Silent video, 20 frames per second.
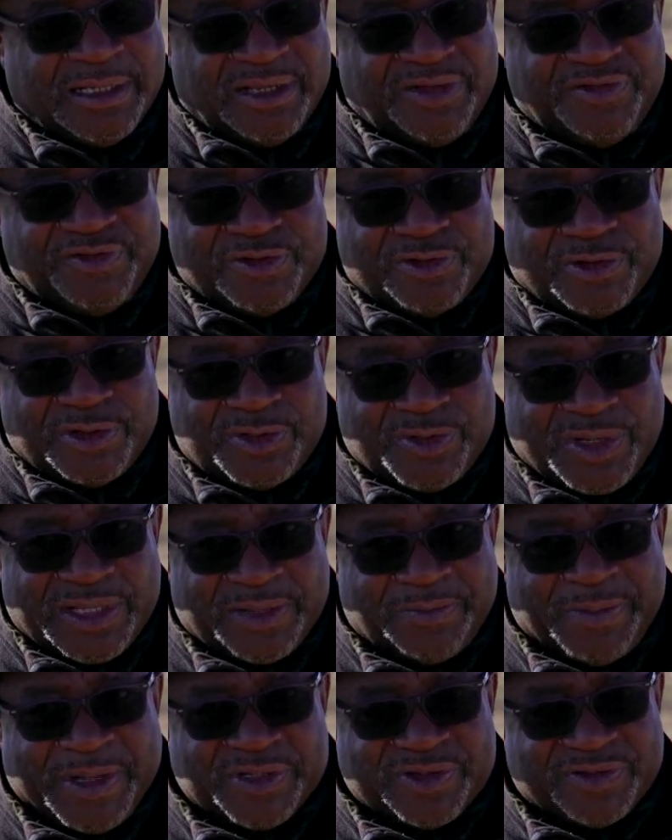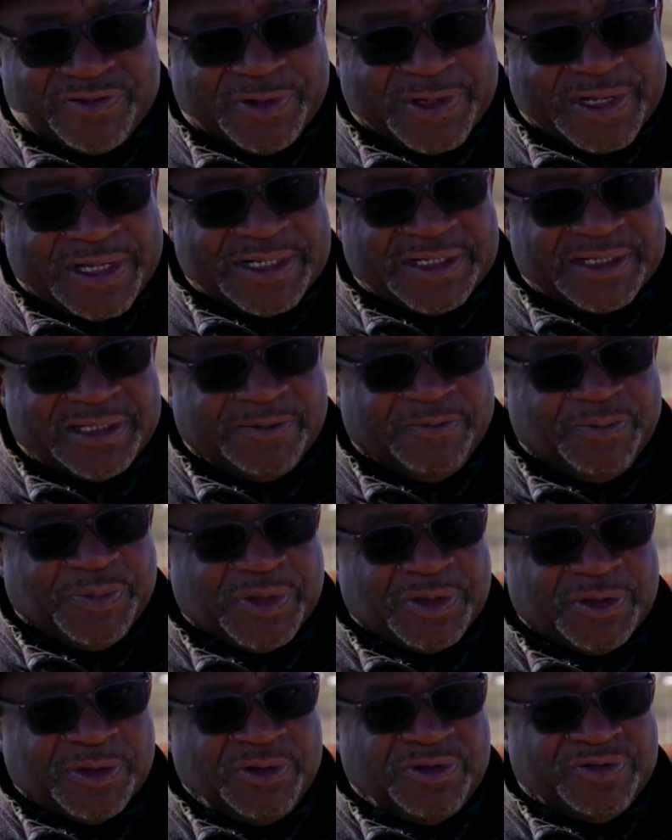If you go to other parts of the country,
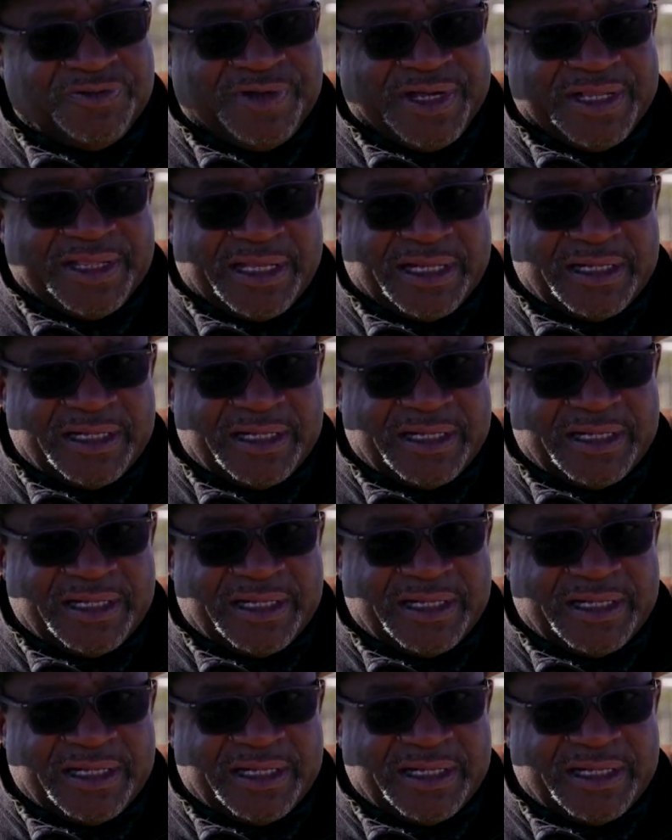you find